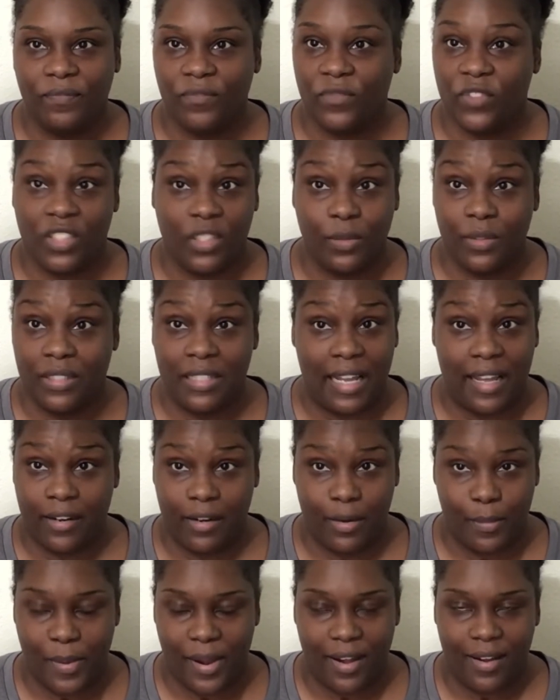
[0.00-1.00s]
she was not in
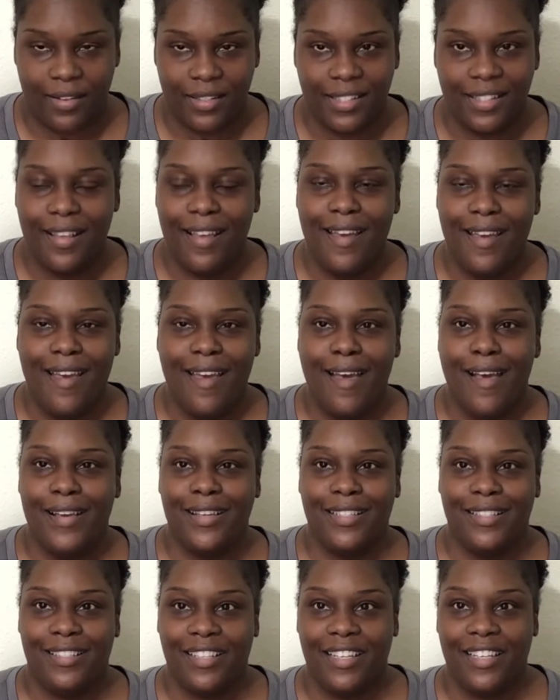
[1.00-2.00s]
a box.
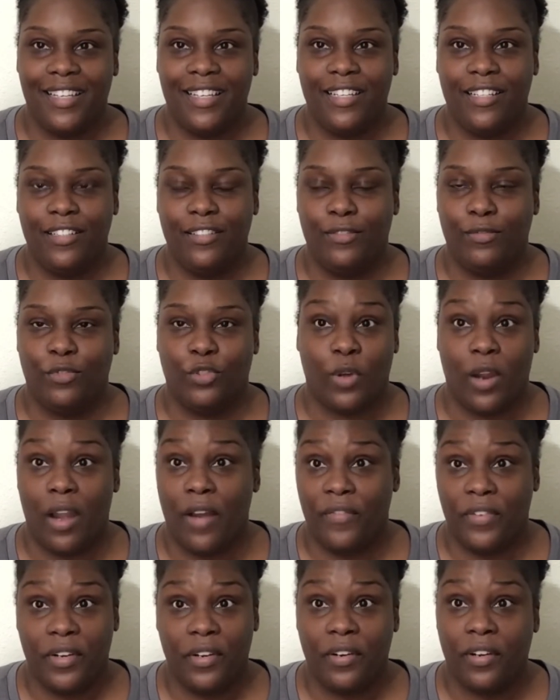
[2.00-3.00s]
She
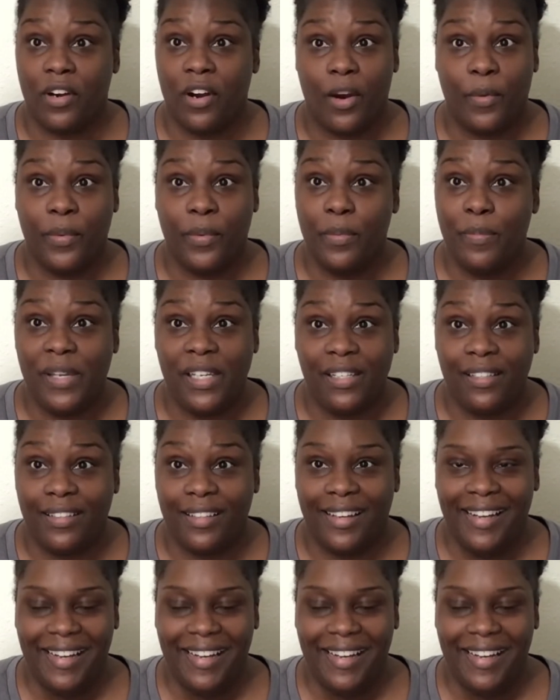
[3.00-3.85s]
traveled in the cart with me.